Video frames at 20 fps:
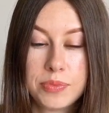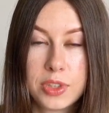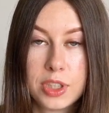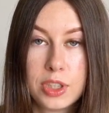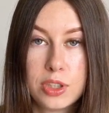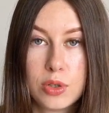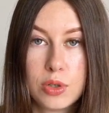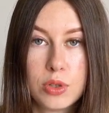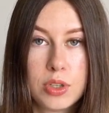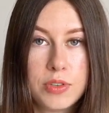
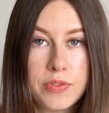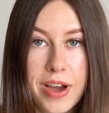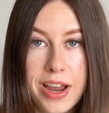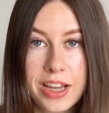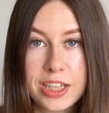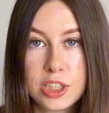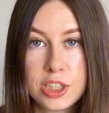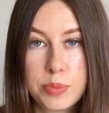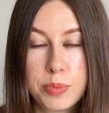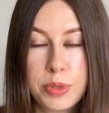you know, if I
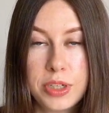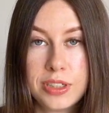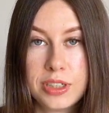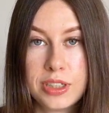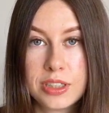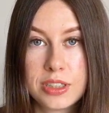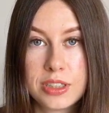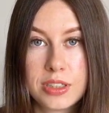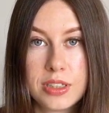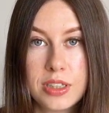
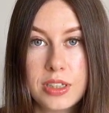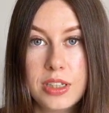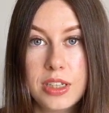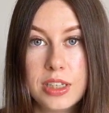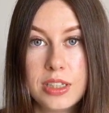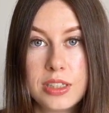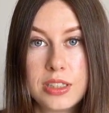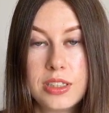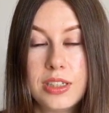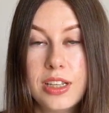experienced
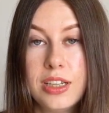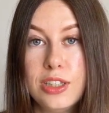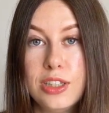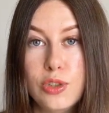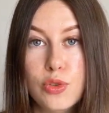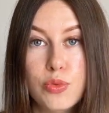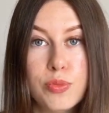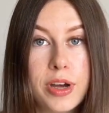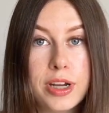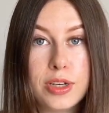this, then
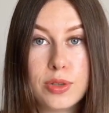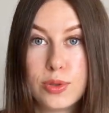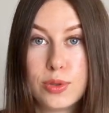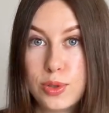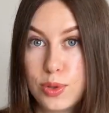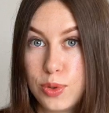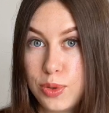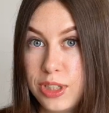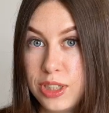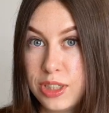you might
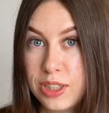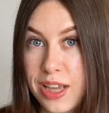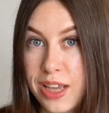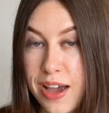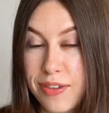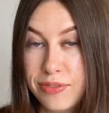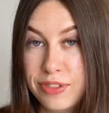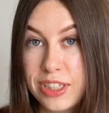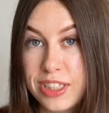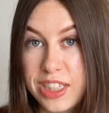also
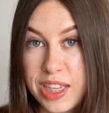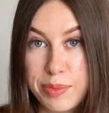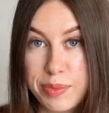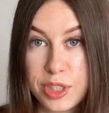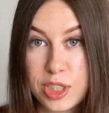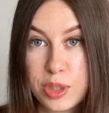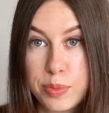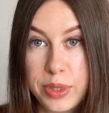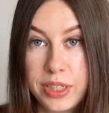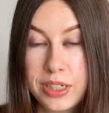have the same
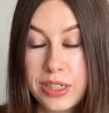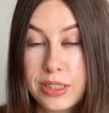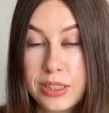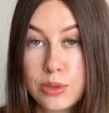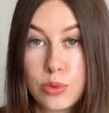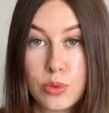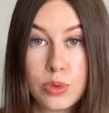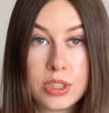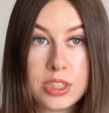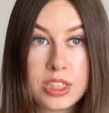
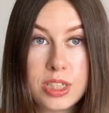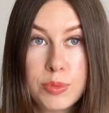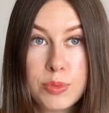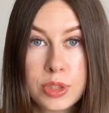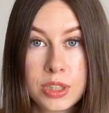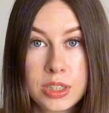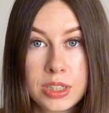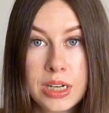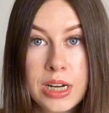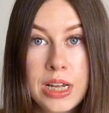experience or
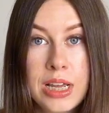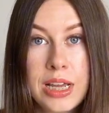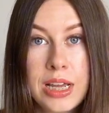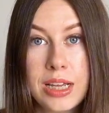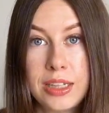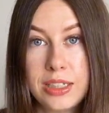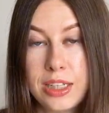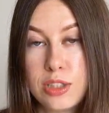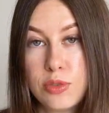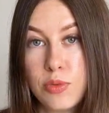similar,
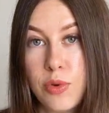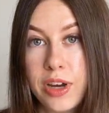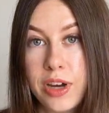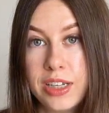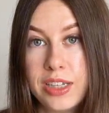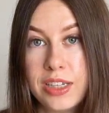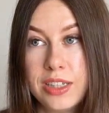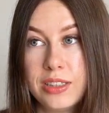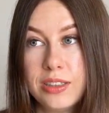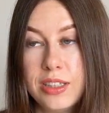and that's
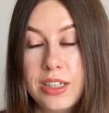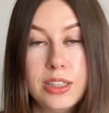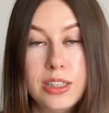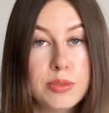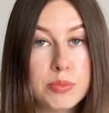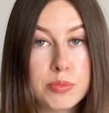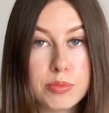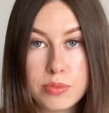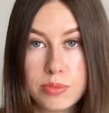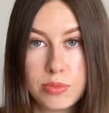why,
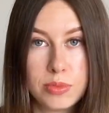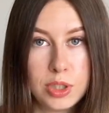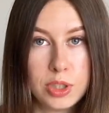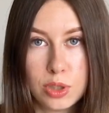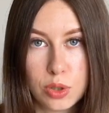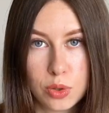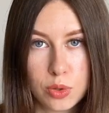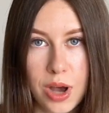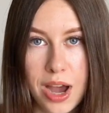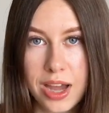you
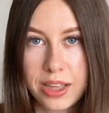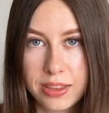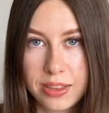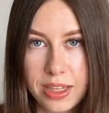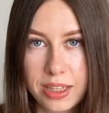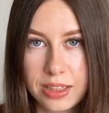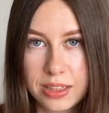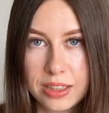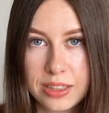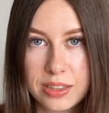know, I
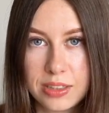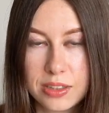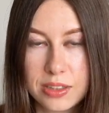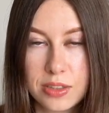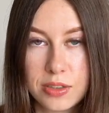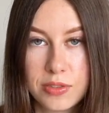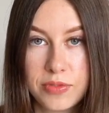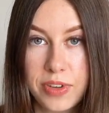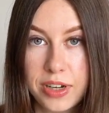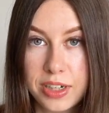think that this
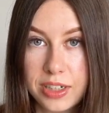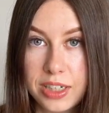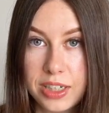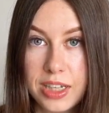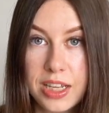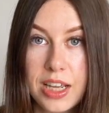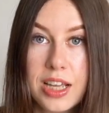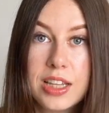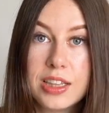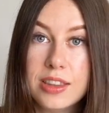is
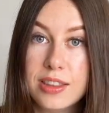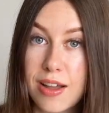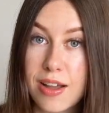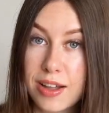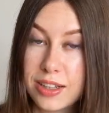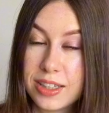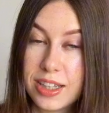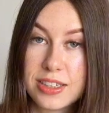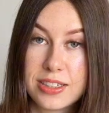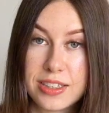very
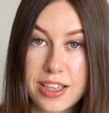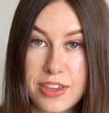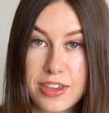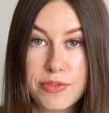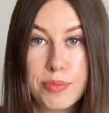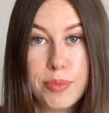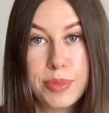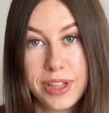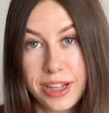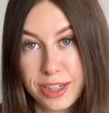not a
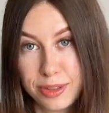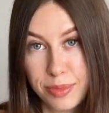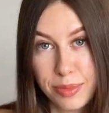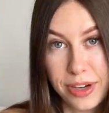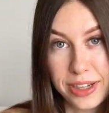safe blind